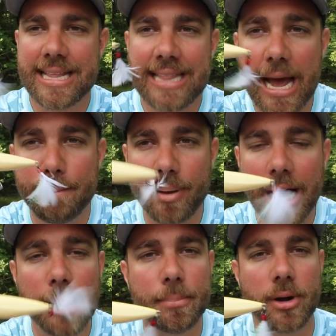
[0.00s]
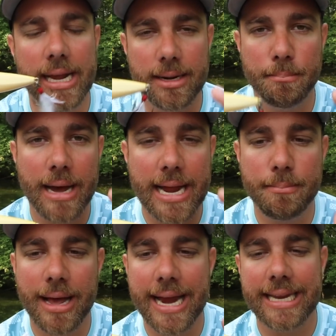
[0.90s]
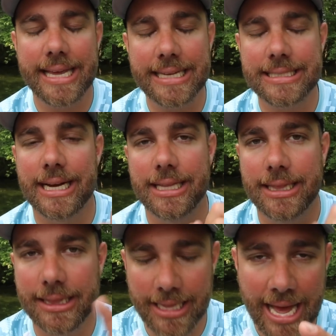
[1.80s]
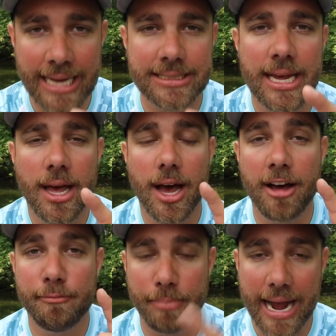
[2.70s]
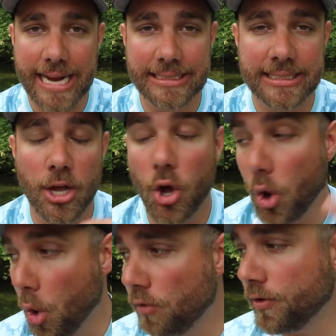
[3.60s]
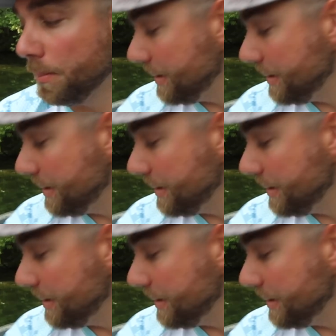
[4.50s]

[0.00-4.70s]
that popper in my mind gets a lot of bites over